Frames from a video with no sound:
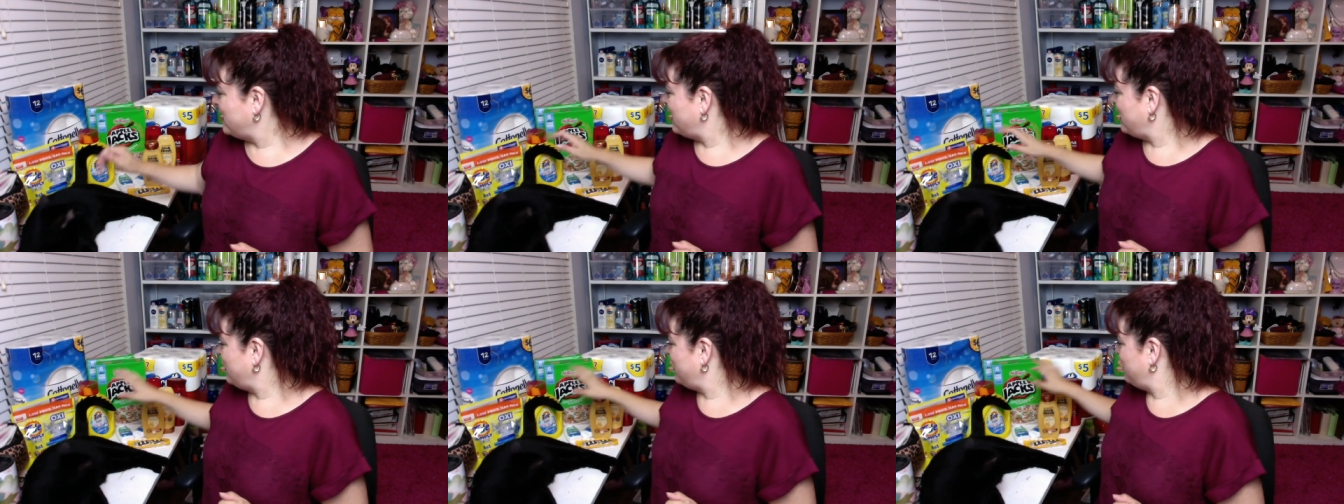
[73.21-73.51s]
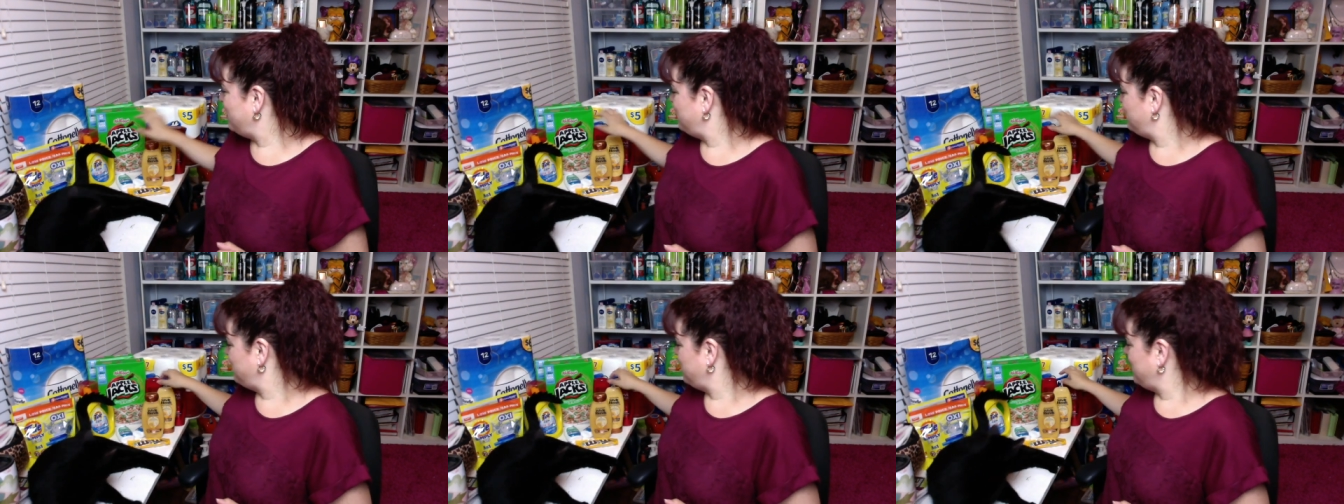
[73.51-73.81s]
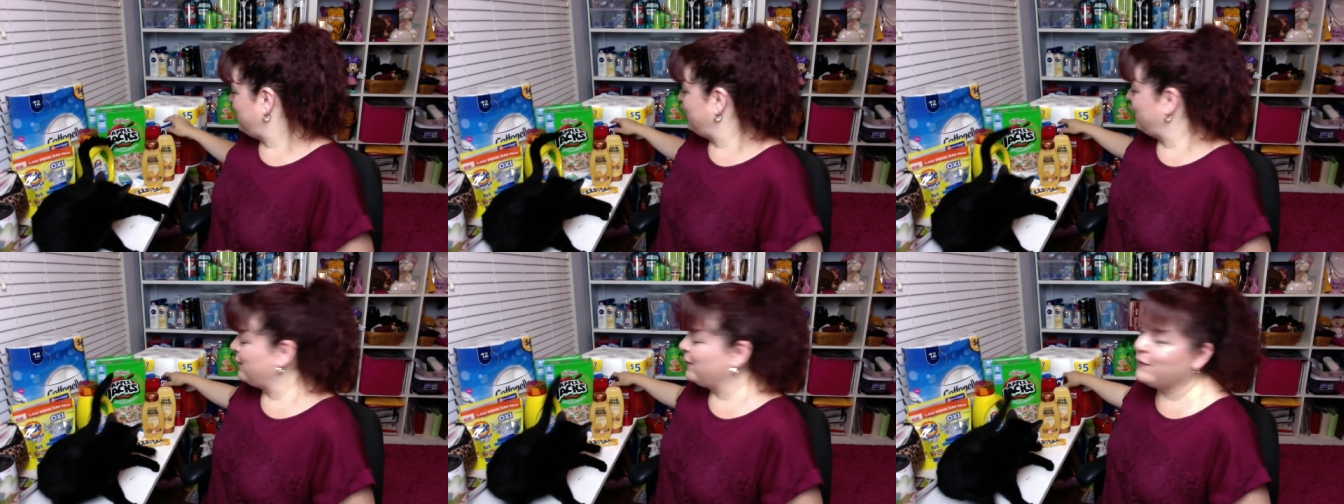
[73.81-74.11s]
Um,
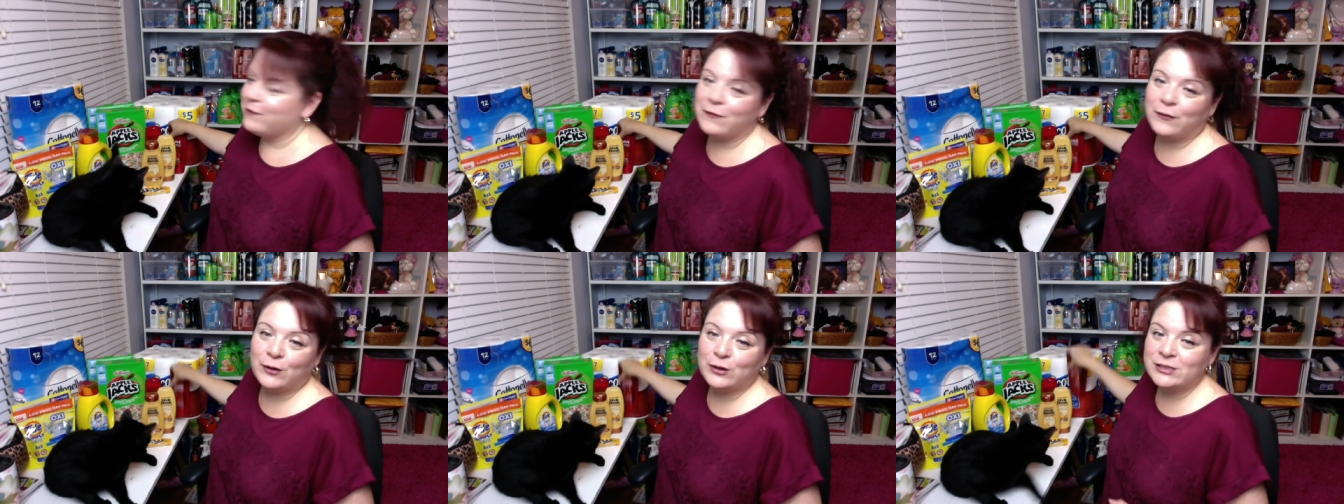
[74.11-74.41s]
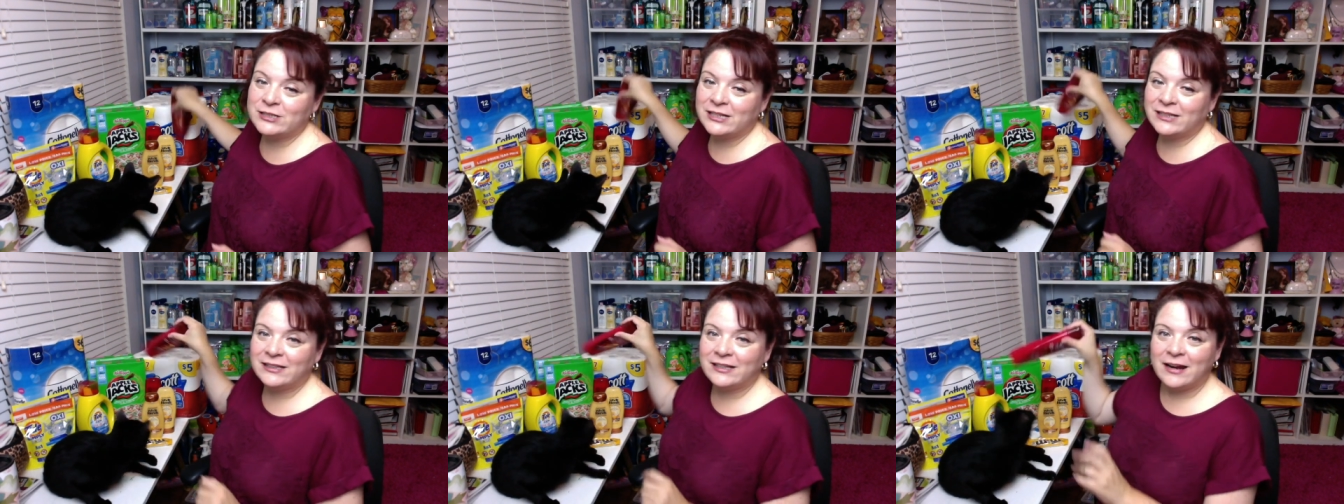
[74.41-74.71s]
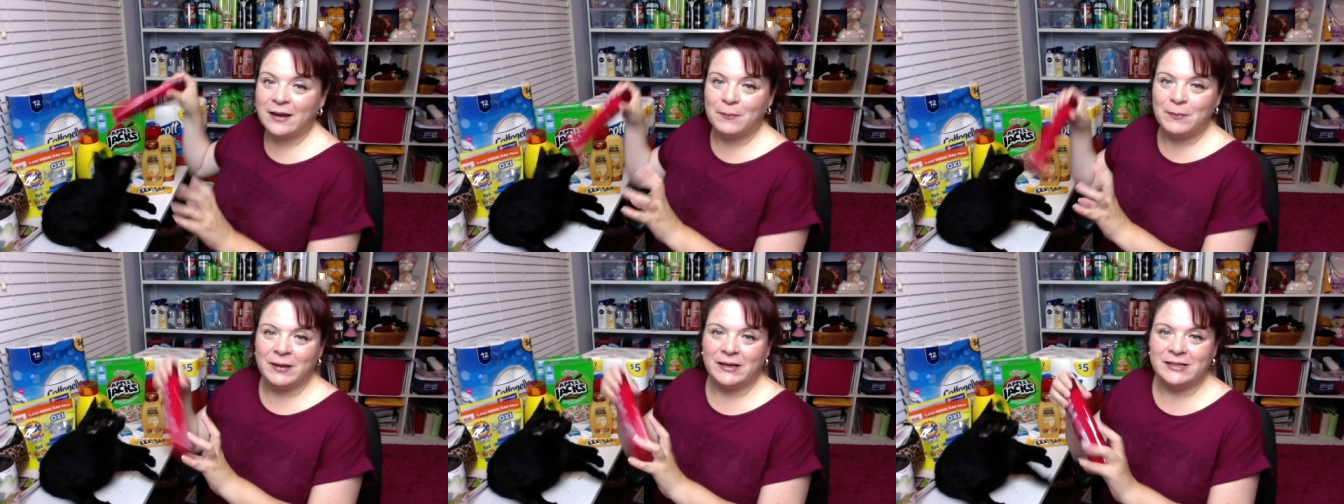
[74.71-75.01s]
the first thing that
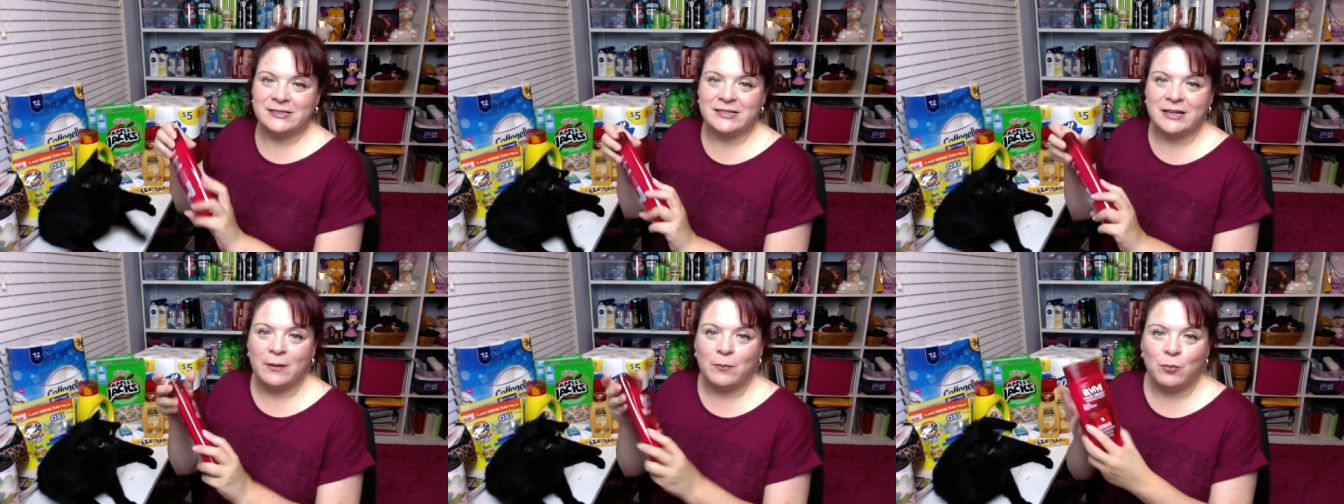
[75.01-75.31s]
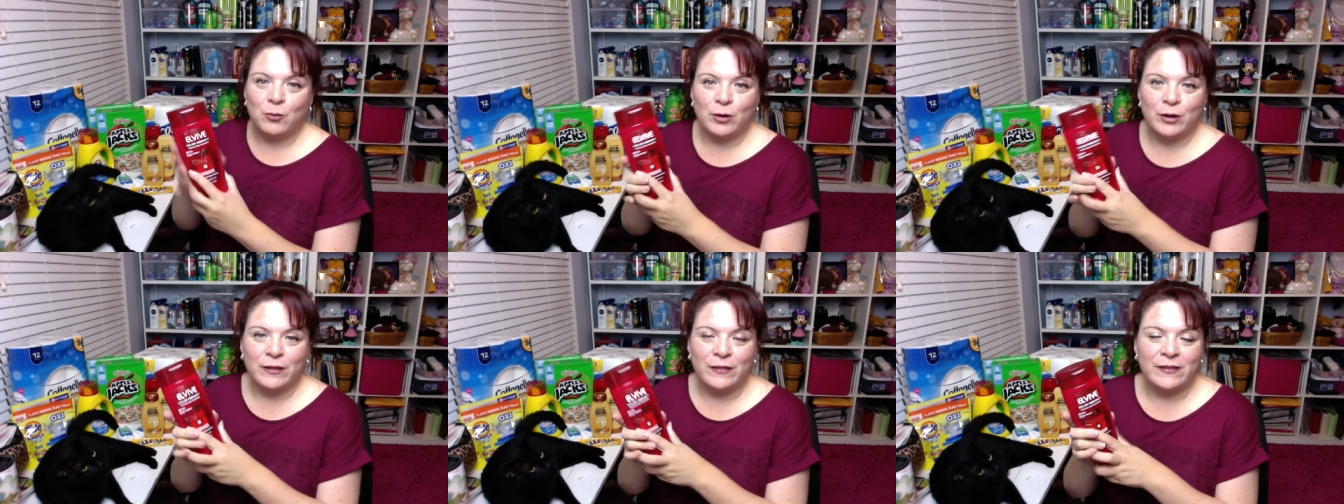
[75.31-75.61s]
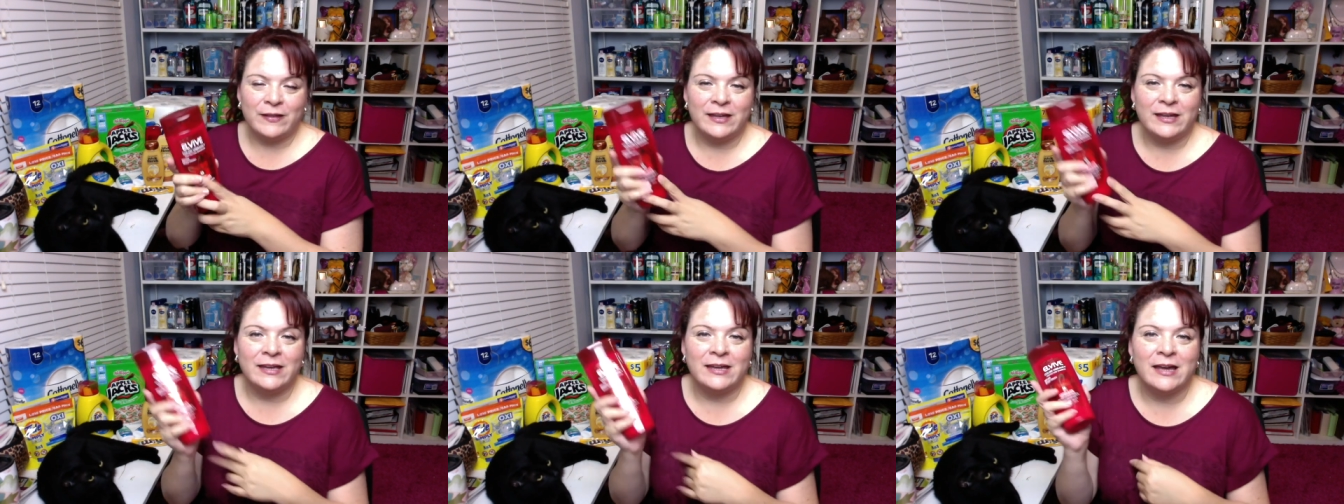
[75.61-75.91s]
I picked up were
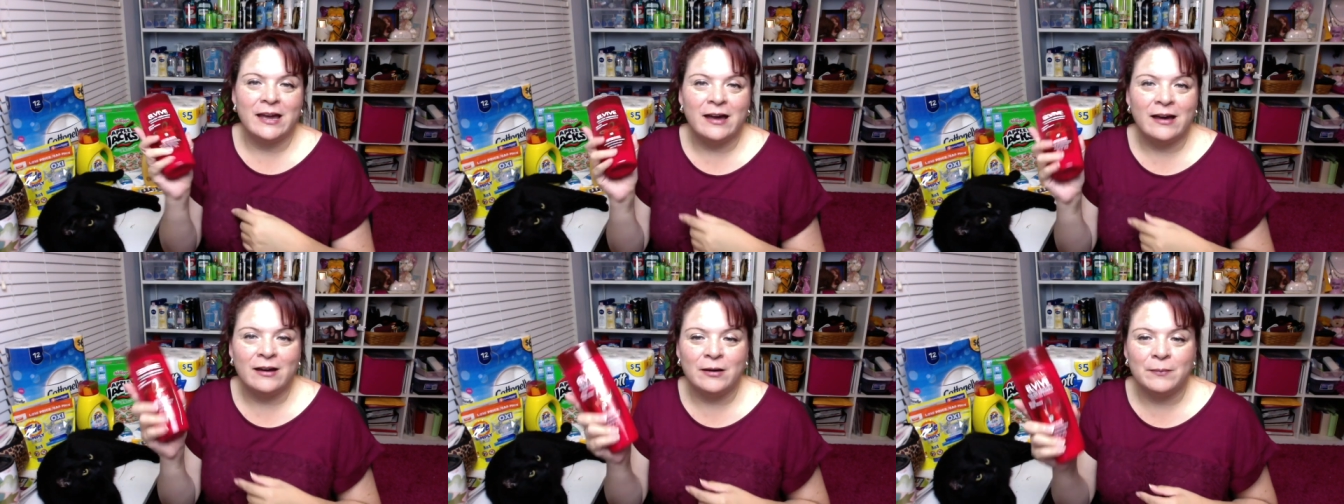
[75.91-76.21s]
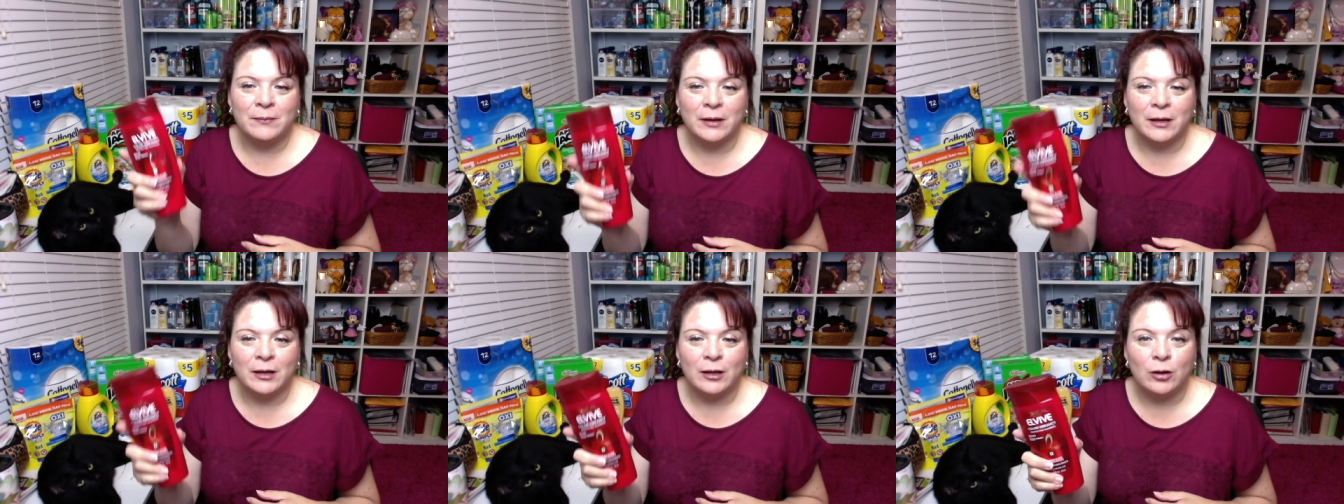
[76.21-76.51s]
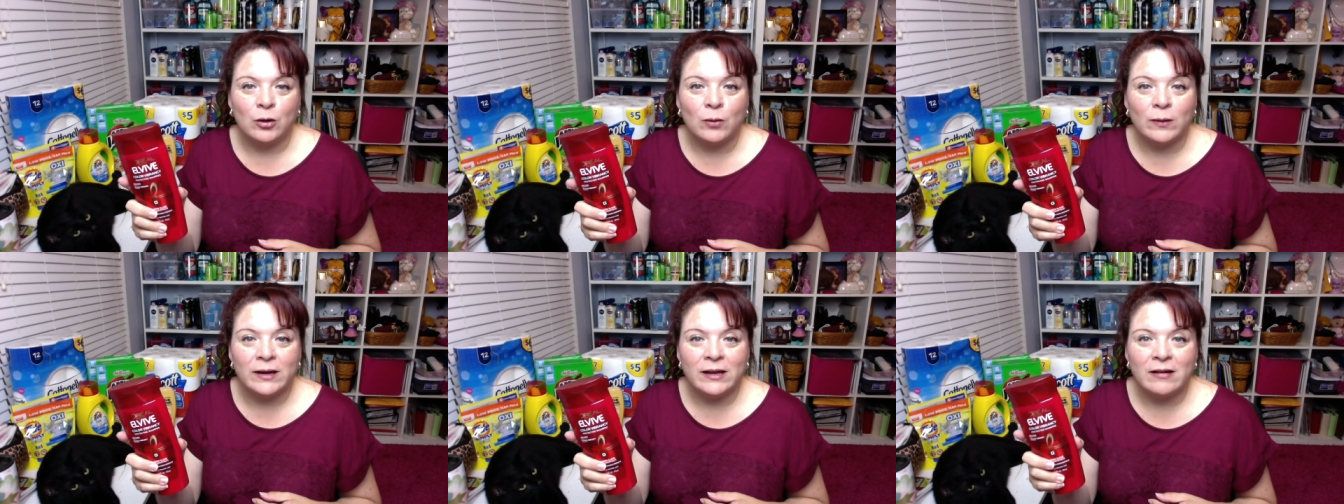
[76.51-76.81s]
the um,
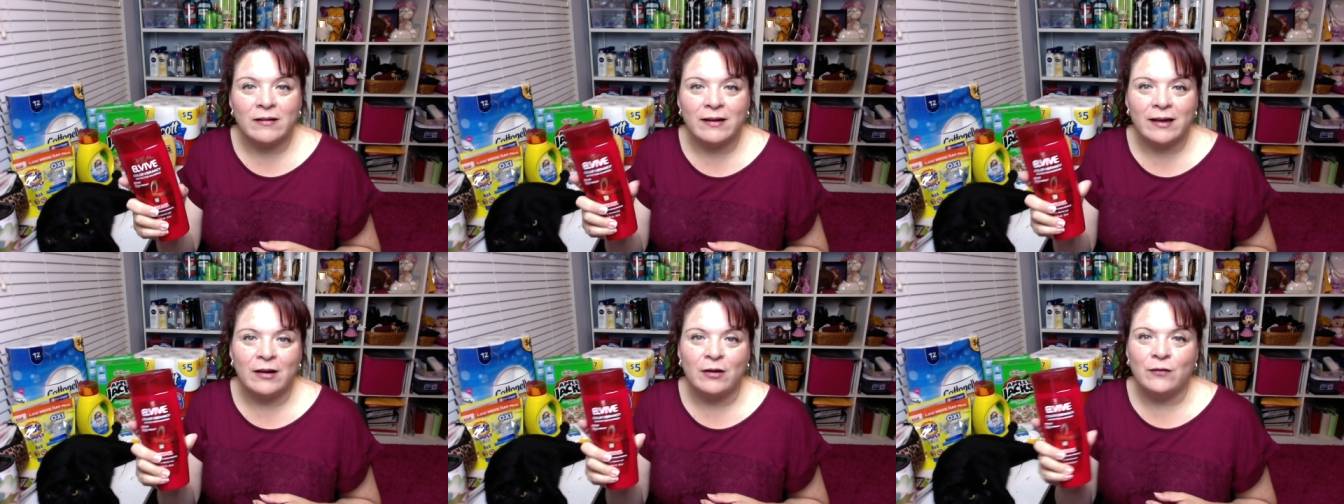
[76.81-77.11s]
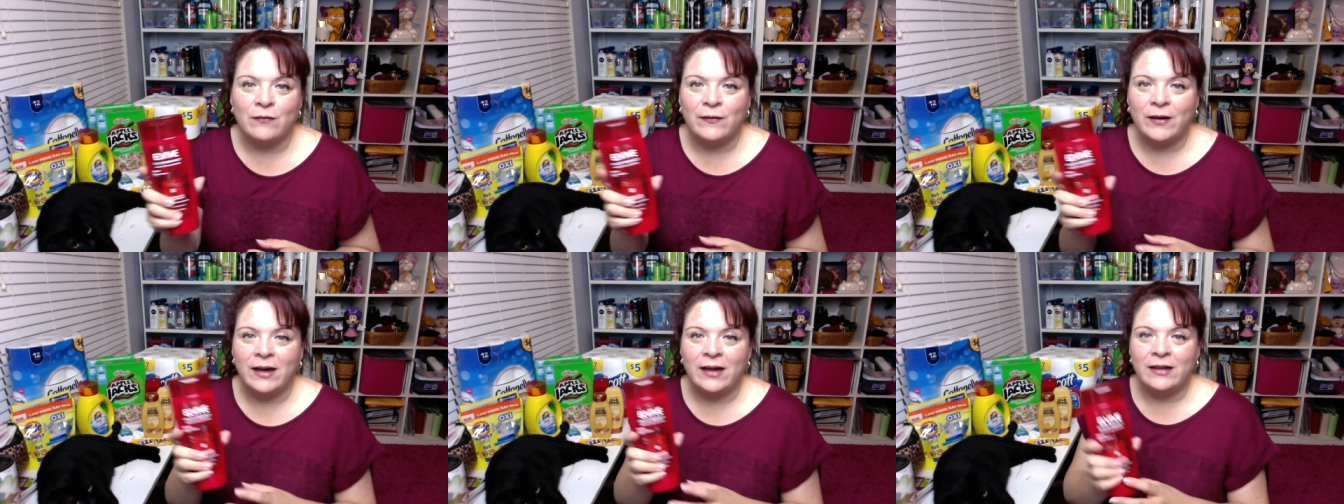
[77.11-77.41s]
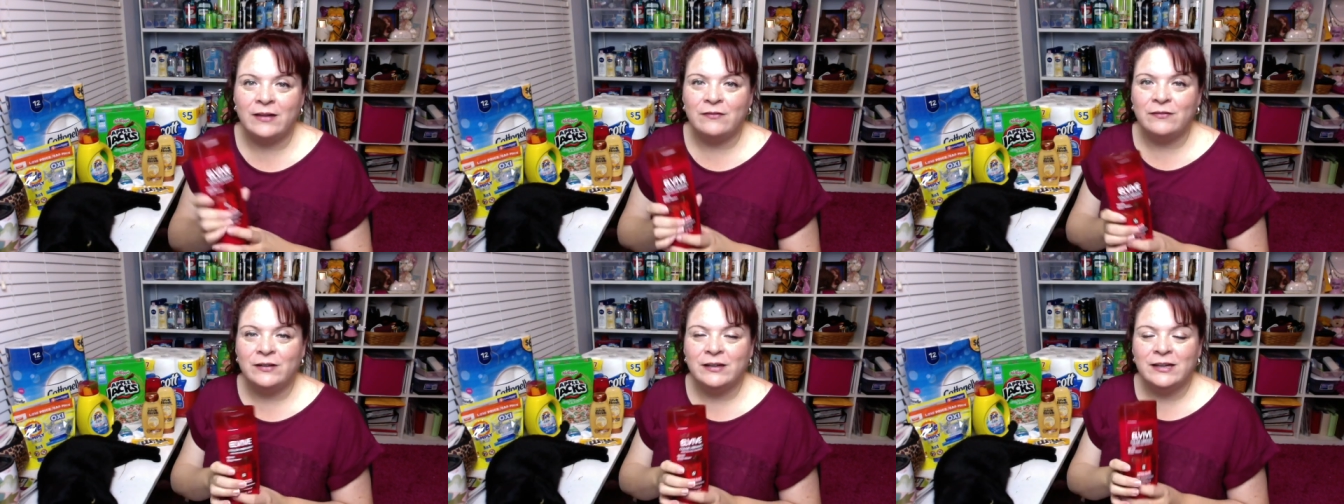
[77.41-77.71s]
L'Oreal
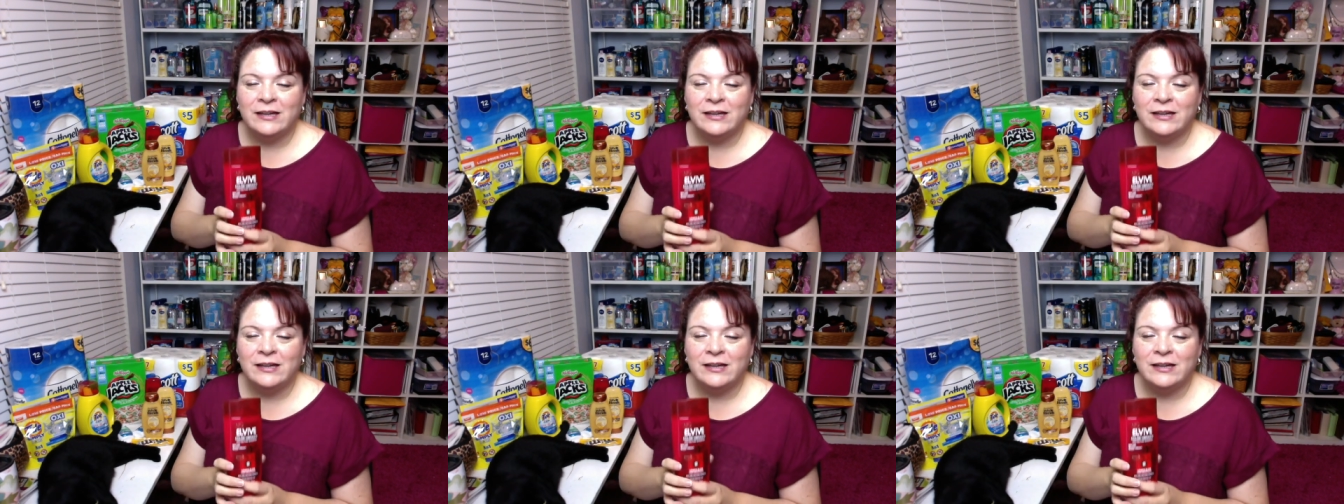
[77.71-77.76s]
Elvive,